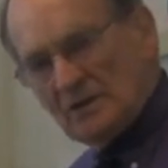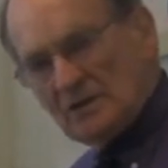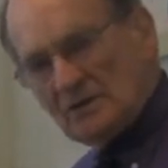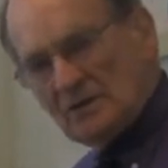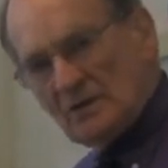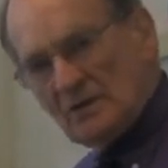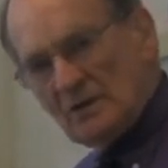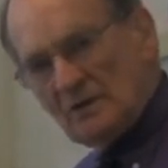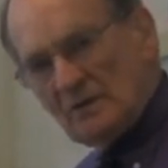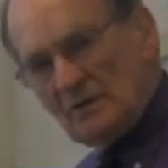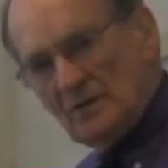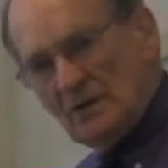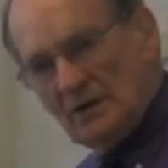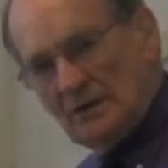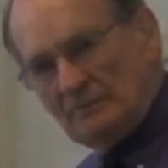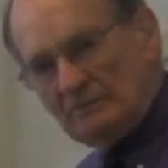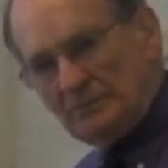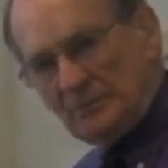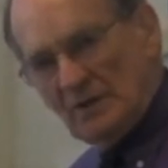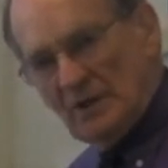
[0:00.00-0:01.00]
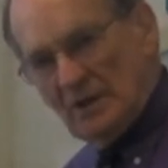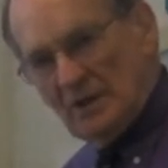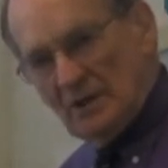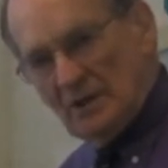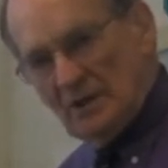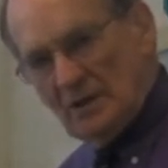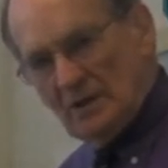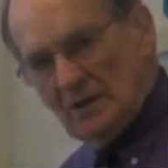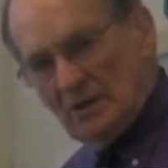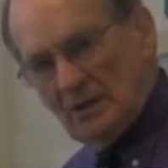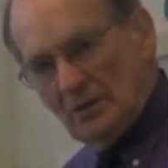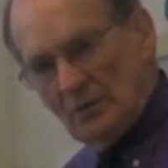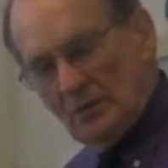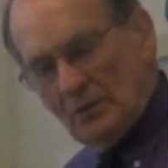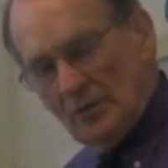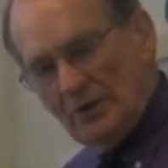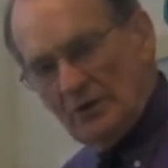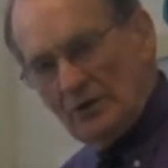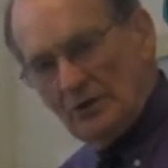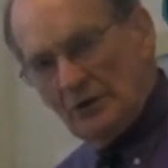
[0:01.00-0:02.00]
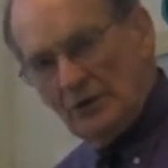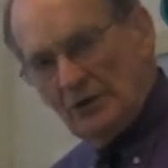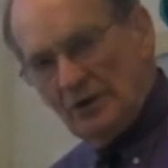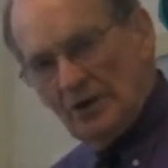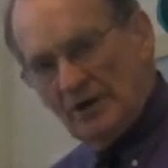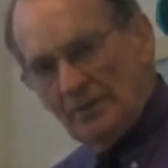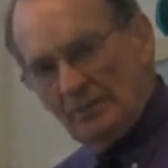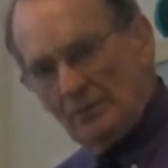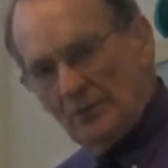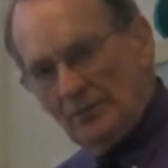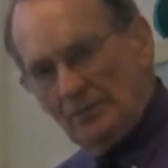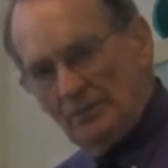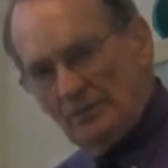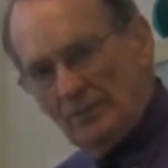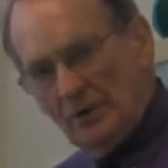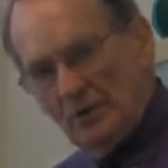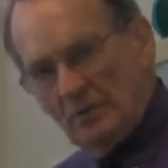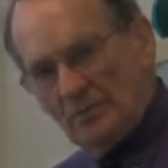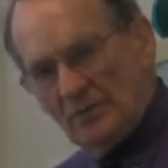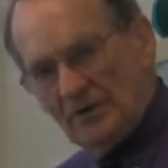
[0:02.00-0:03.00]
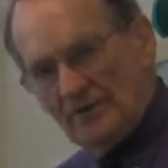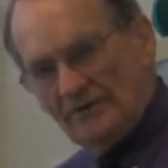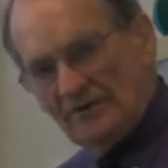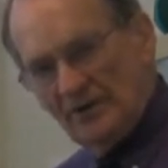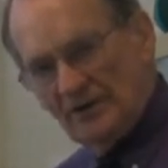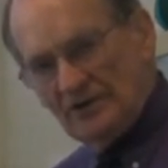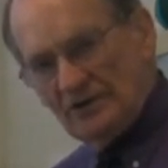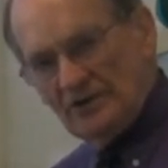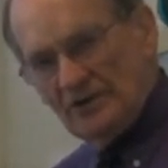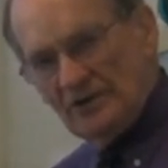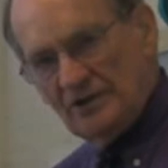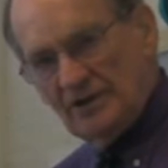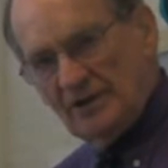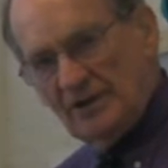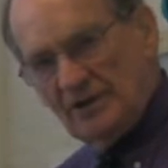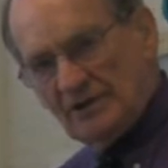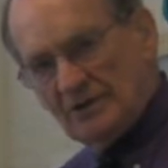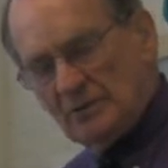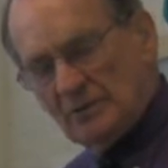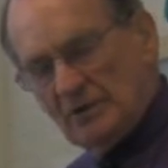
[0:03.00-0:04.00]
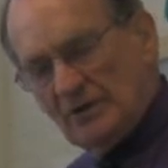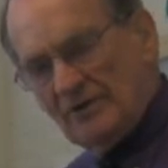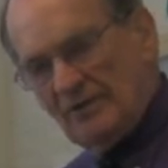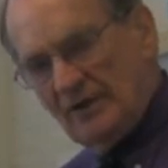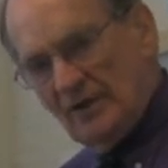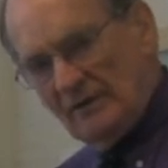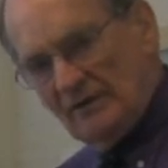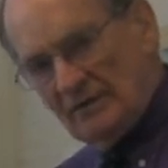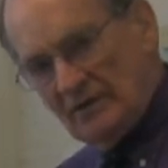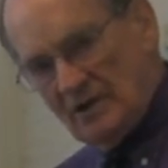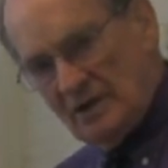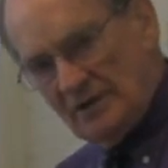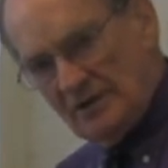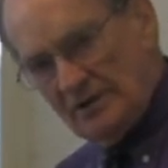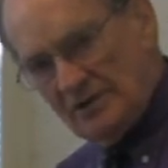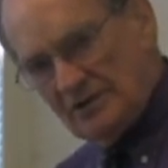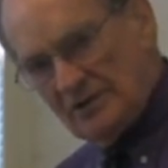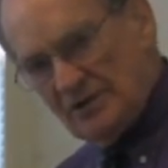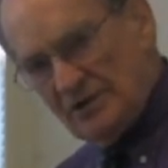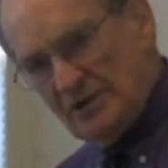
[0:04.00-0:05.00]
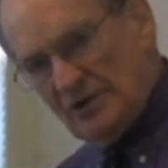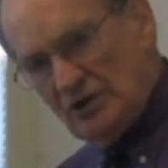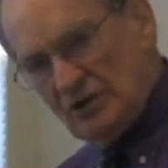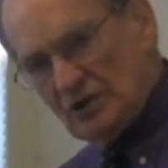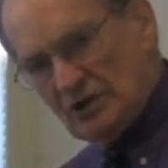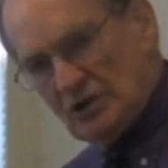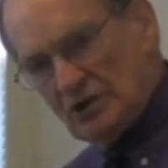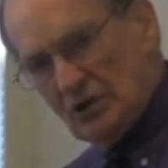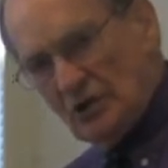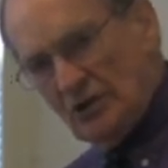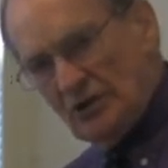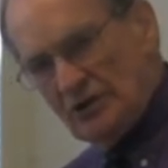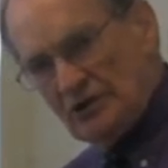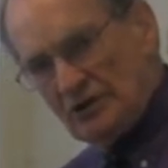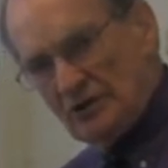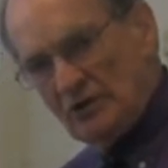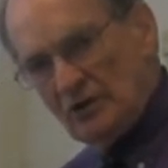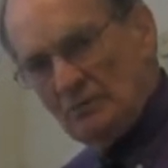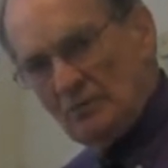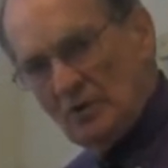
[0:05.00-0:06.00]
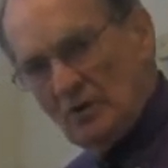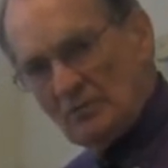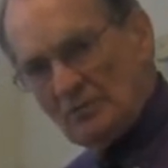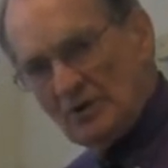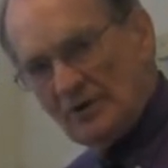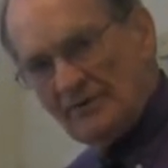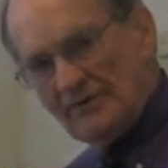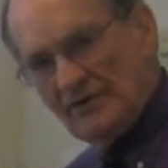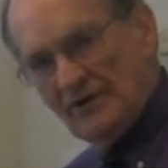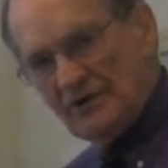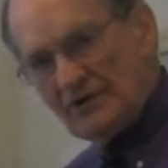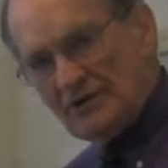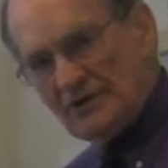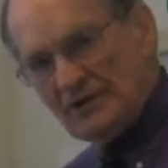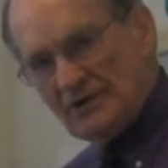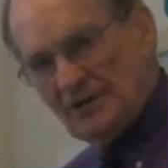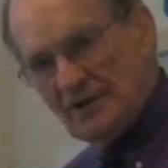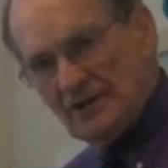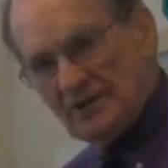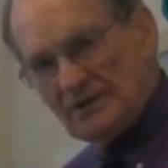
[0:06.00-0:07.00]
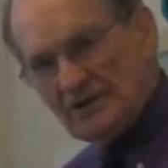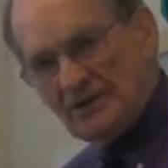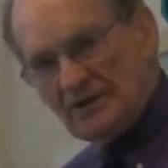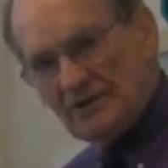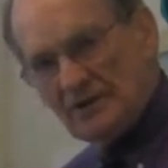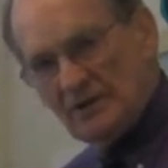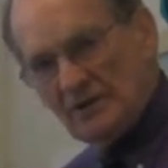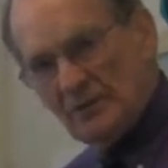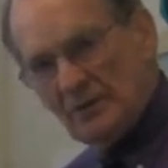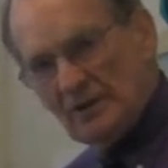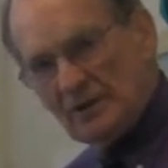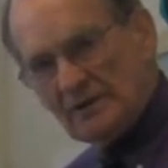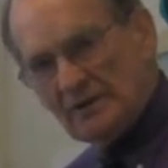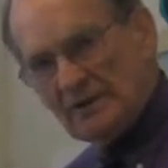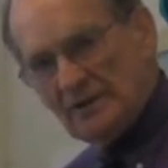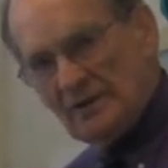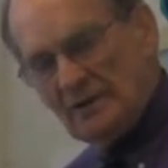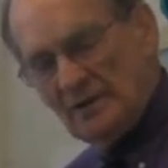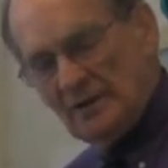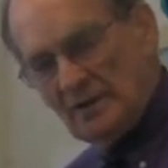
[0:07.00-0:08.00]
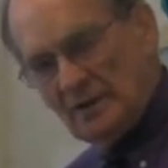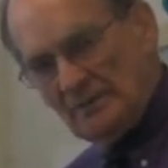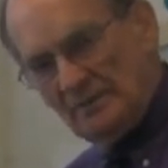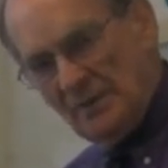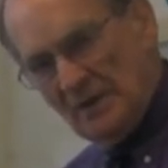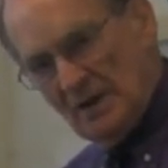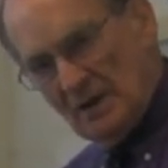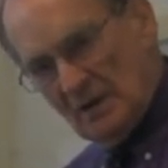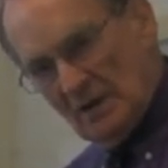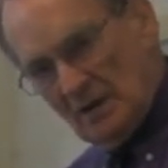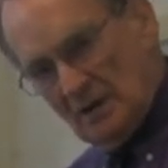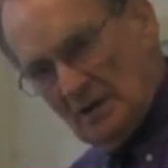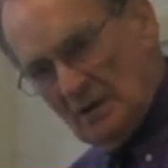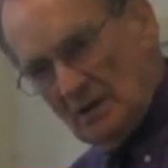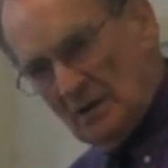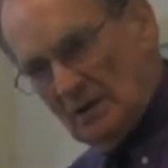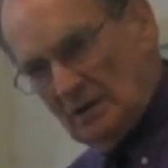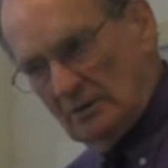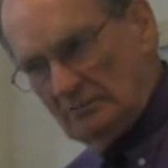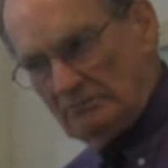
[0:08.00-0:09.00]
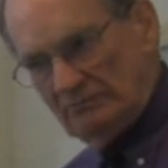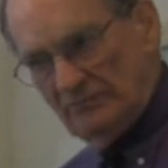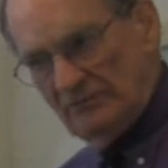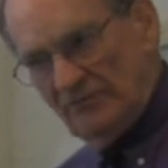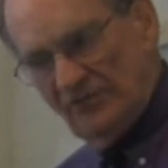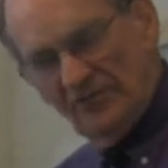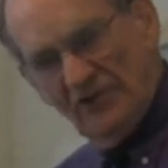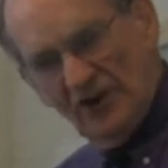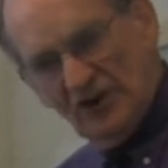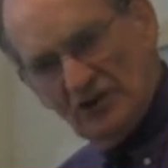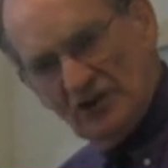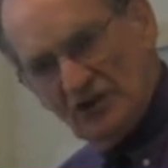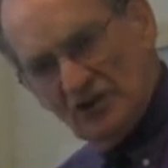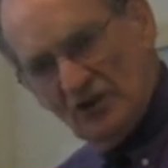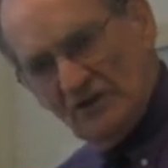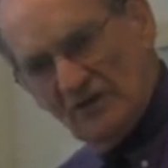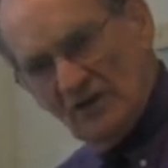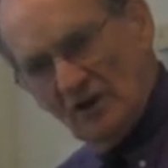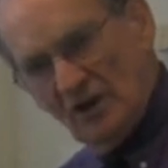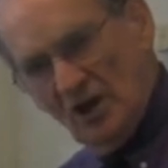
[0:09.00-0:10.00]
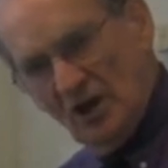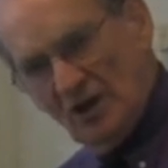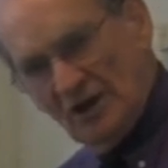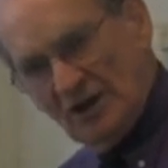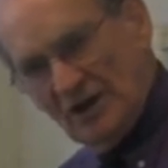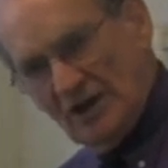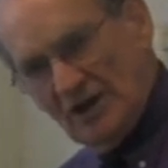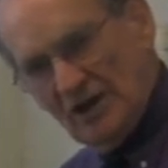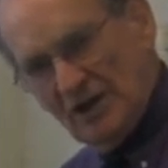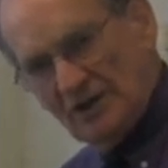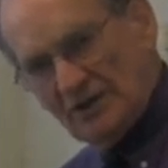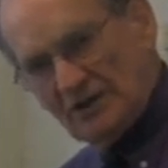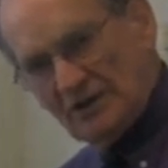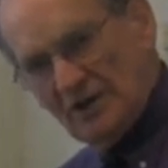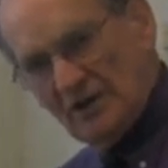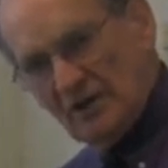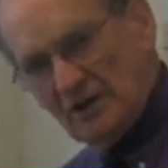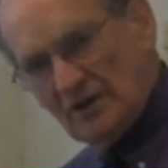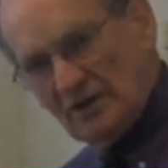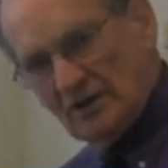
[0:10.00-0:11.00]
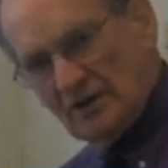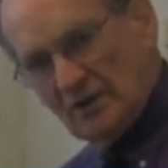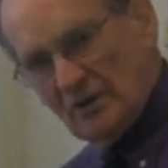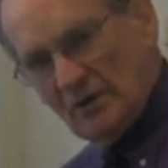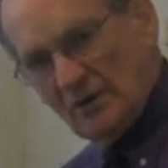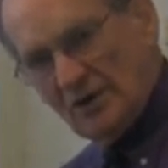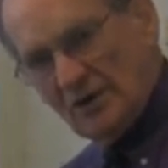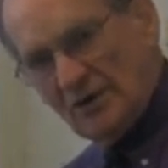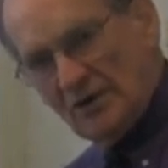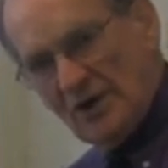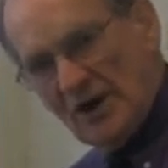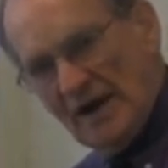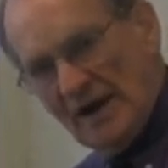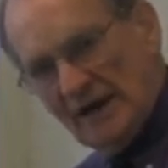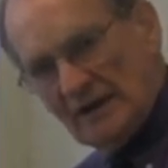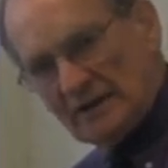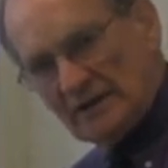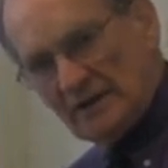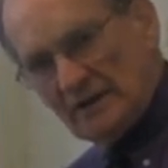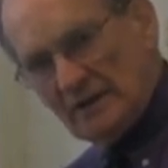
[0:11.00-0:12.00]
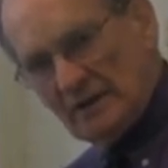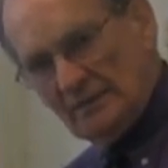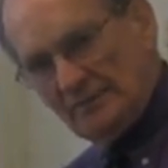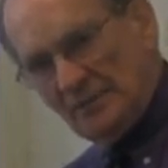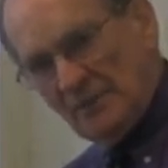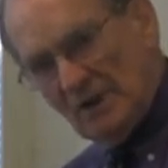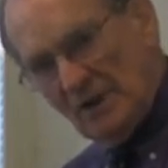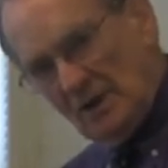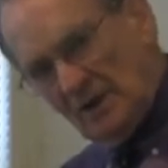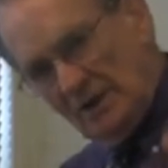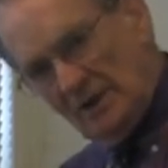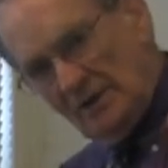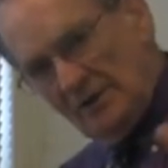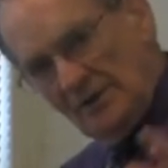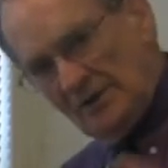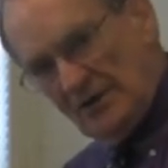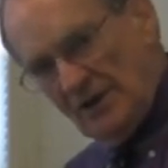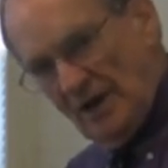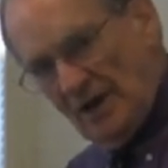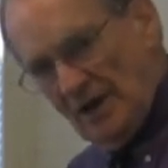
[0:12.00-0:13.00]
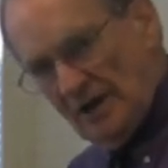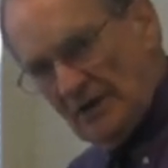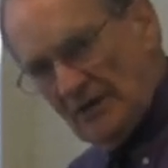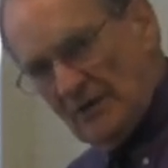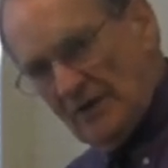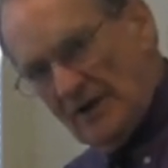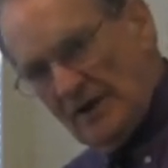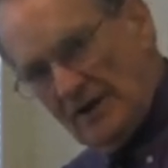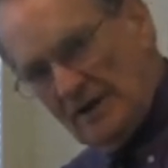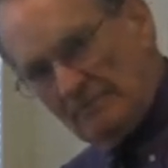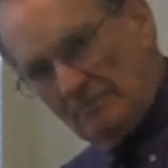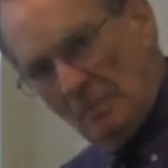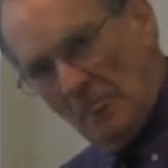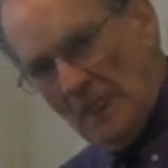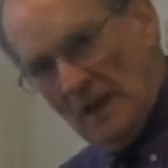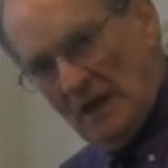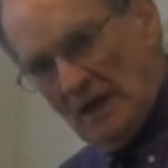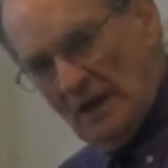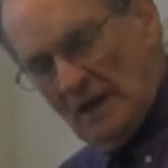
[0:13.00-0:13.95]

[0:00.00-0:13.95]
So um, uh, when do you get pulmonary function tests? Well, if you have lung disease, you should always do a pulmonary function test to see what the uh, um, function of the lung is and uh, where you're at uh, on the diagram.